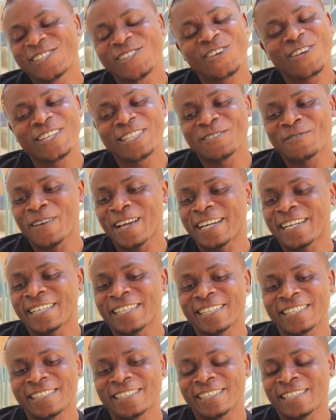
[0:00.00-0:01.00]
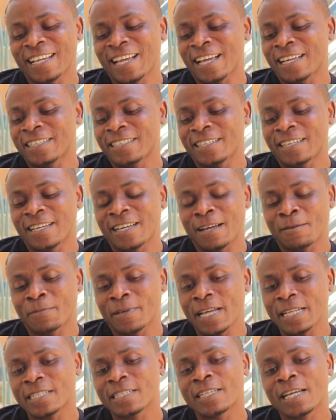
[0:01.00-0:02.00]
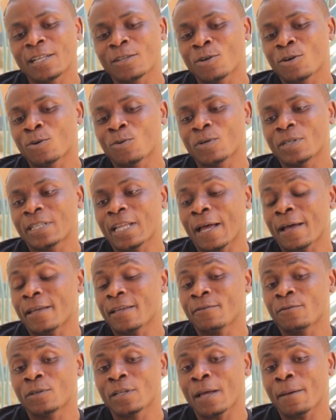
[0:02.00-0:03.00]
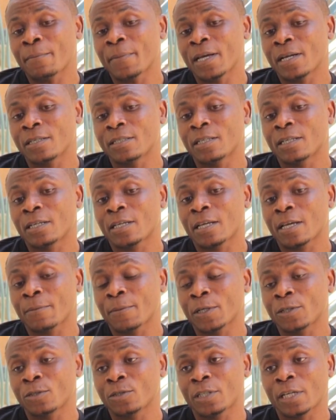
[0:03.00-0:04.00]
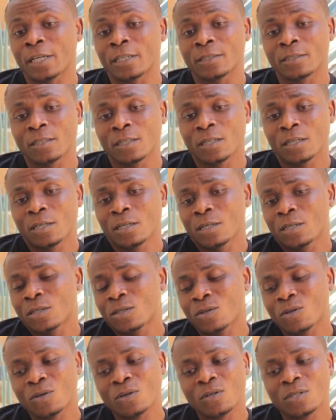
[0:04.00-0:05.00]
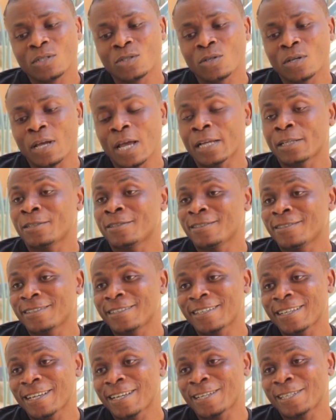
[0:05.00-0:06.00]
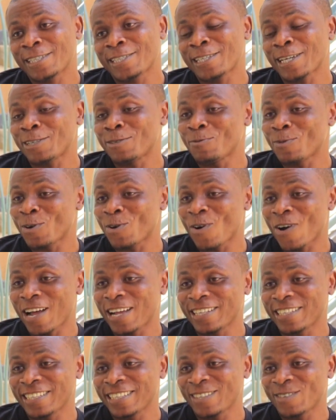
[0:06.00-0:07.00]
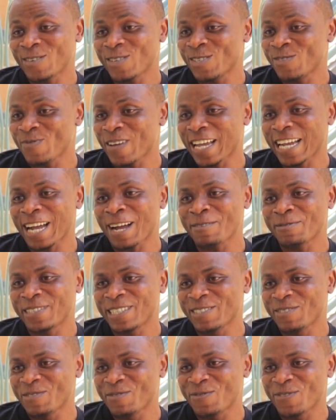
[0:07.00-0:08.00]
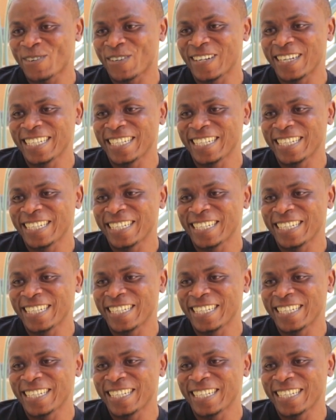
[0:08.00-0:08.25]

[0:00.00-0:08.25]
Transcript: so it's very easy, and uh, I'm getting along with uh, even Amel, the Cameroonian. So it, and uh, Sarah Mbogo Ali was my captain before.